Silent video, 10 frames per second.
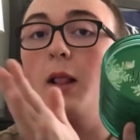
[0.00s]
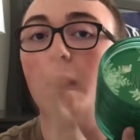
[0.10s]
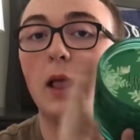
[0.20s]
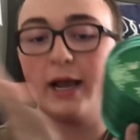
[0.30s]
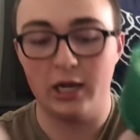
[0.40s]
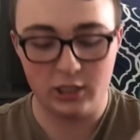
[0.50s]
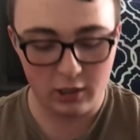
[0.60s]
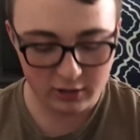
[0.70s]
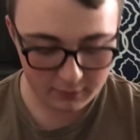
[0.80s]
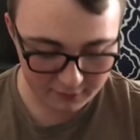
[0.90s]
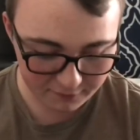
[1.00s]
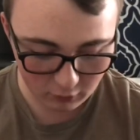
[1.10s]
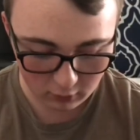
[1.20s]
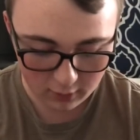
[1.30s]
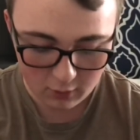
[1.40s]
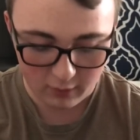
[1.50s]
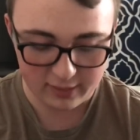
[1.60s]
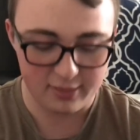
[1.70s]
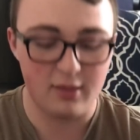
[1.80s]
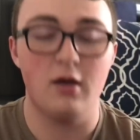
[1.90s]
like I showed you before,
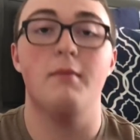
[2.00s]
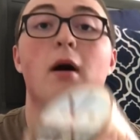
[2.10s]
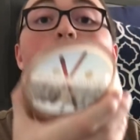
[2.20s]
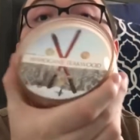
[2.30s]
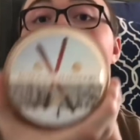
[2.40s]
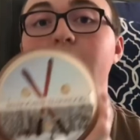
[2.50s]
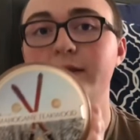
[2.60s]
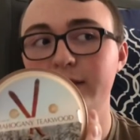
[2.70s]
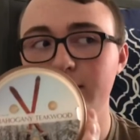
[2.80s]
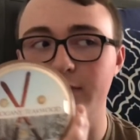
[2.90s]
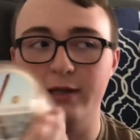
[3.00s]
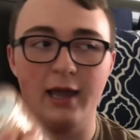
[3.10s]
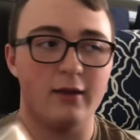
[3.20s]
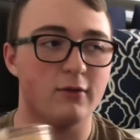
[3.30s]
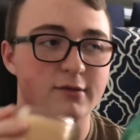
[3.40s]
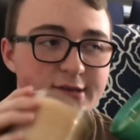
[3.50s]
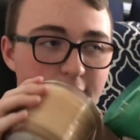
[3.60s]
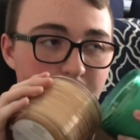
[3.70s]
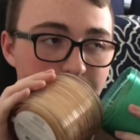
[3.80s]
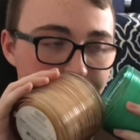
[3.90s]
with the mahogany teakwood candle.
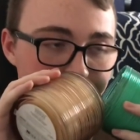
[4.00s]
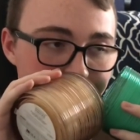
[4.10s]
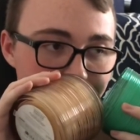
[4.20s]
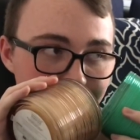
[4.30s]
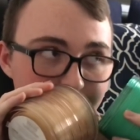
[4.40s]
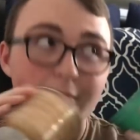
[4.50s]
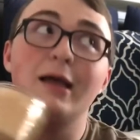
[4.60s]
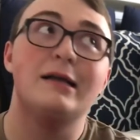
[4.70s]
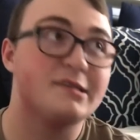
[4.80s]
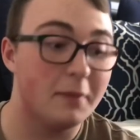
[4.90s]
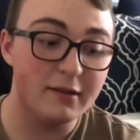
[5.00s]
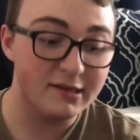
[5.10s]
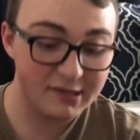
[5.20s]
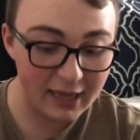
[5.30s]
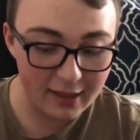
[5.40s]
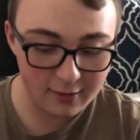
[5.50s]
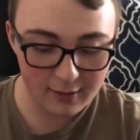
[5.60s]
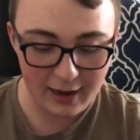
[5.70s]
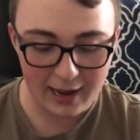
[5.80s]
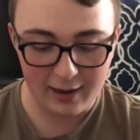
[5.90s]
So, smell these
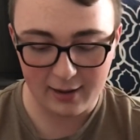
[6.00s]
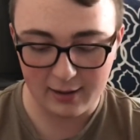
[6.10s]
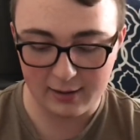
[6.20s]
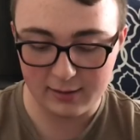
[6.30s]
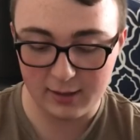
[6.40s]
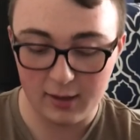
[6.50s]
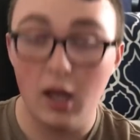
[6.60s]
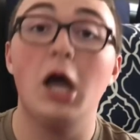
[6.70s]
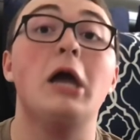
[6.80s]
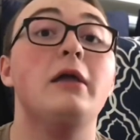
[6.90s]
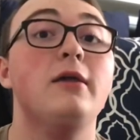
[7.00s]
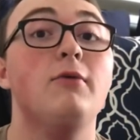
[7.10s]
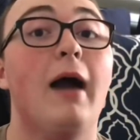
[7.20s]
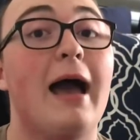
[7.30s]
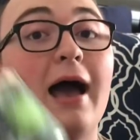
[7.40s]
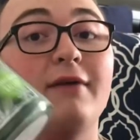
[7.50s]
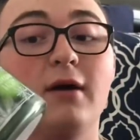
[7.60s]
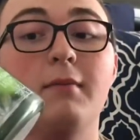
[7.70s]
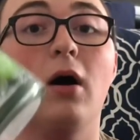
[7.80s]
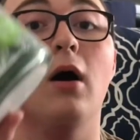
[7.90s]
together, and you
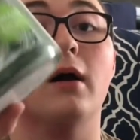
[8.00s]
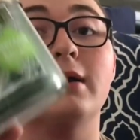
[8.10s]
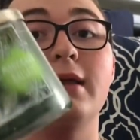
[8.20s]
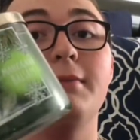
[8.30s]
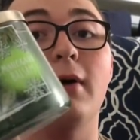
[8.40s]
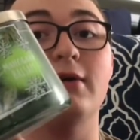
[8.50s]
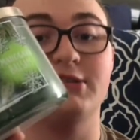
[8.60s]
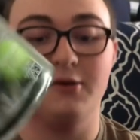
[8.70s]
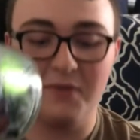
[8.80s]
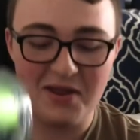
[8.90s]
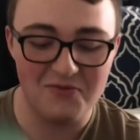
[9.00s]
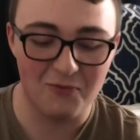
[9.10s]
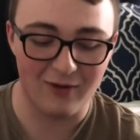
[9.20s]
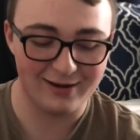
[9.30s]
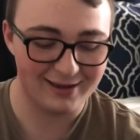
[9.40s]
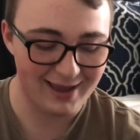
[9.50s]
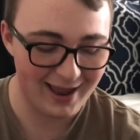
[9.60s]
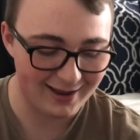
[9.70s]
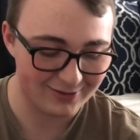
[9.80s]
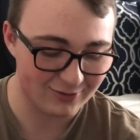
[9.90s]
have mahogany balsam in one
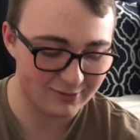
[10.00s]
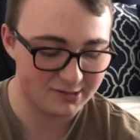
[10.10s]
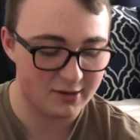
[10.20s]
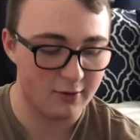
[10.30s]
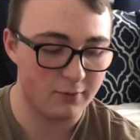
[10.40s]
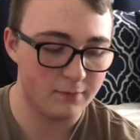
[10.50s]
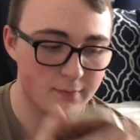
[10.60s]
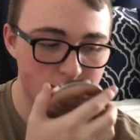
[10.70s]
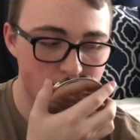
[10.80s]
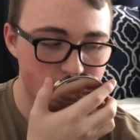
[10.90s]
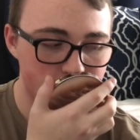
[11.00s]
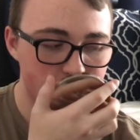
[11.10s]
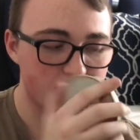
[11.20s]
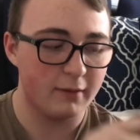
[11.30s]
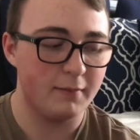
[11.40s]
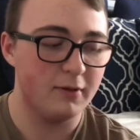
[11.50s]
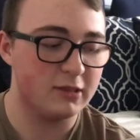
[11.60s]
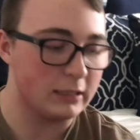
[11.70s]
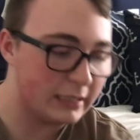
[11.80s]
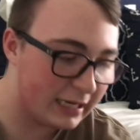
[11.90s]
candle. So, let me put
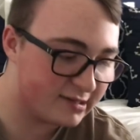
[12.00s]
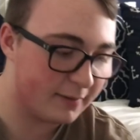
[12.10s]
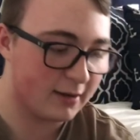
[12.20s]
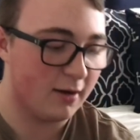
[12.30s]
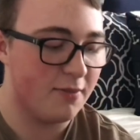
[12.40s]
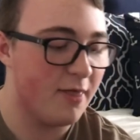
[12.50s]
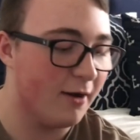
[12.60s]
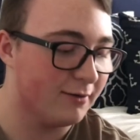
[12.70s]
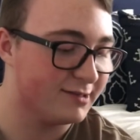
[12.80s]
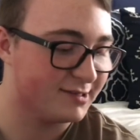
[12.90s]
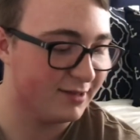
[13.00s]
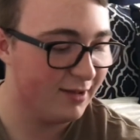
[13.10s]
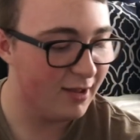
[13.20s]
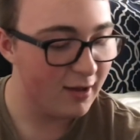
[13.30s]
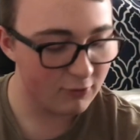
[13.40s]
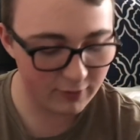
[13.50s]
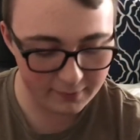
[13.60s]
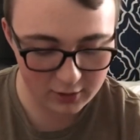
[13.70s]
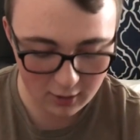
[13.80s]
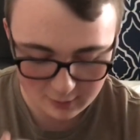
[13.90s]
the lids back on those
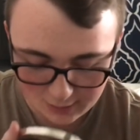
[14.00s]
rib jar